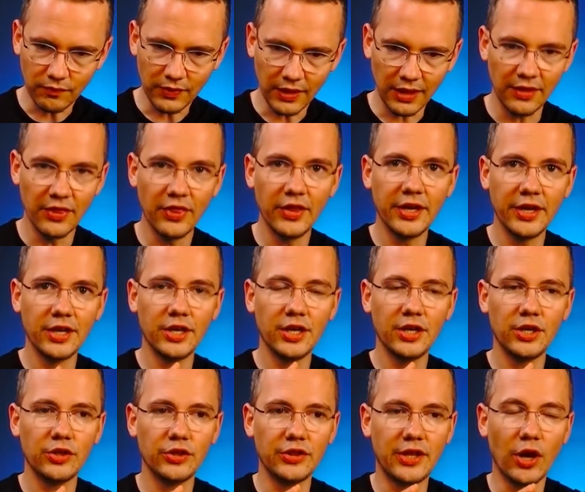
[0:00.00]

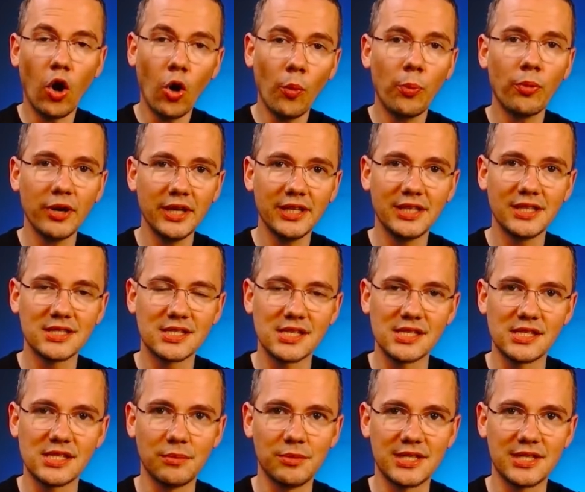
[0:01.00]
the operating
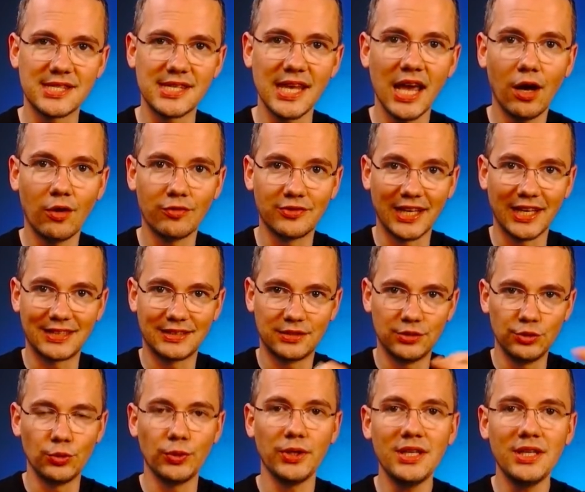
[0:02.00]
system itself that
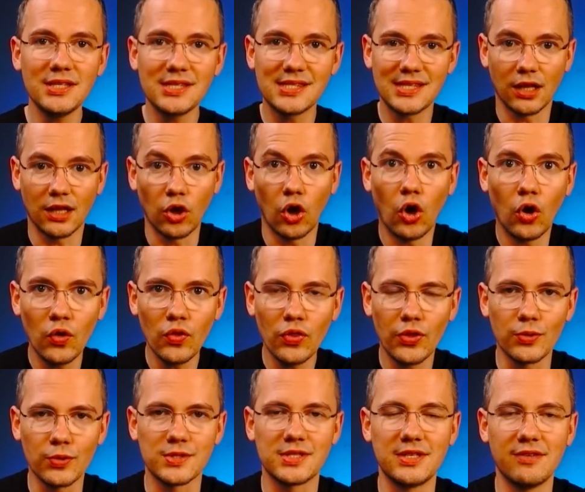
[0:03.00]
you install on
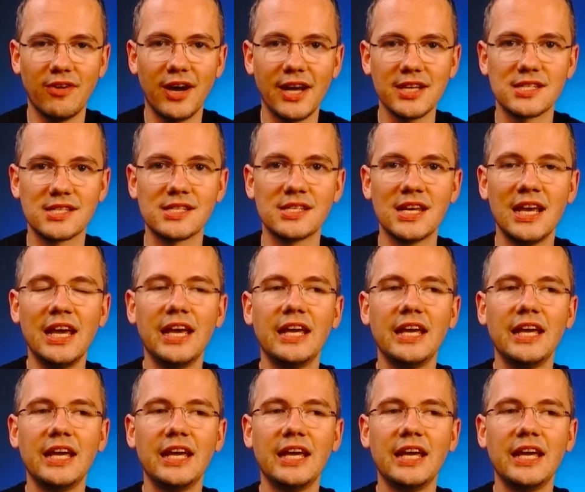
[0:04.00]
those devices,